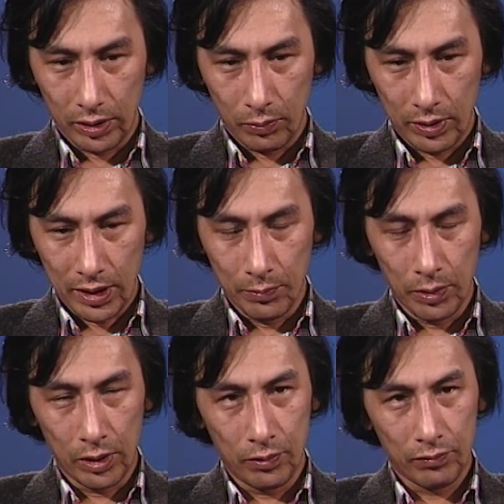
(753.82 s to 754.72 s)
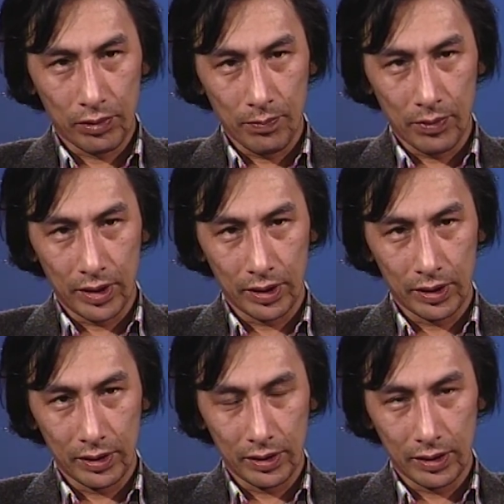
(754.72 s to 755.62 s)
What can we learn from the
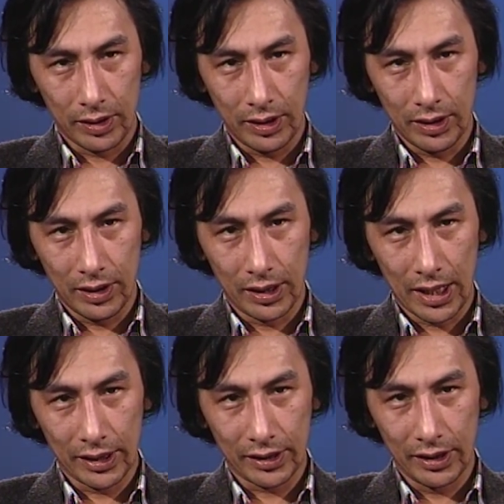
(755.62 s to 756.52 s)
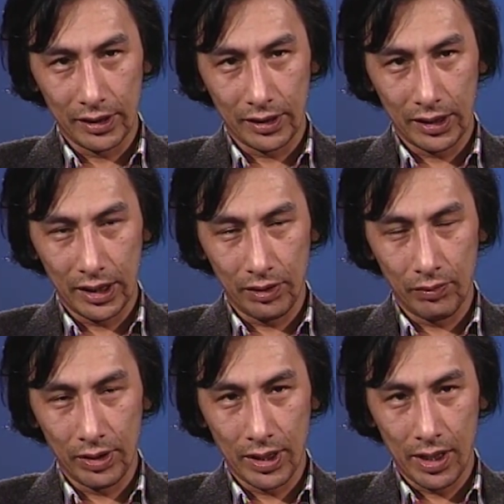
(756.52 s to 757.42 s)
lesson in
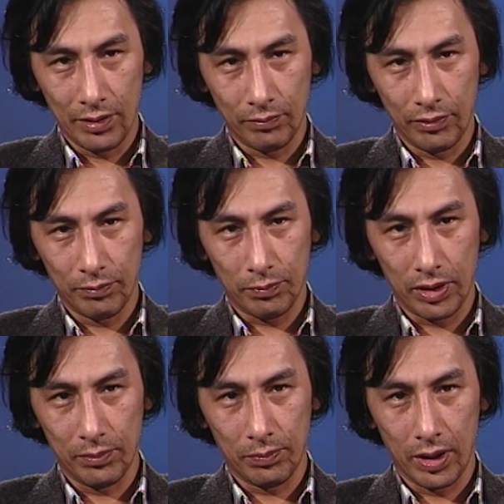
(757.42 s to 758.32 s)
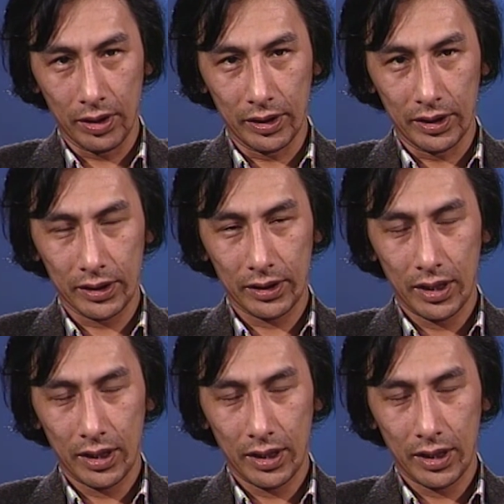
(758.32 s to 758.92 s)
Greenland with party politics?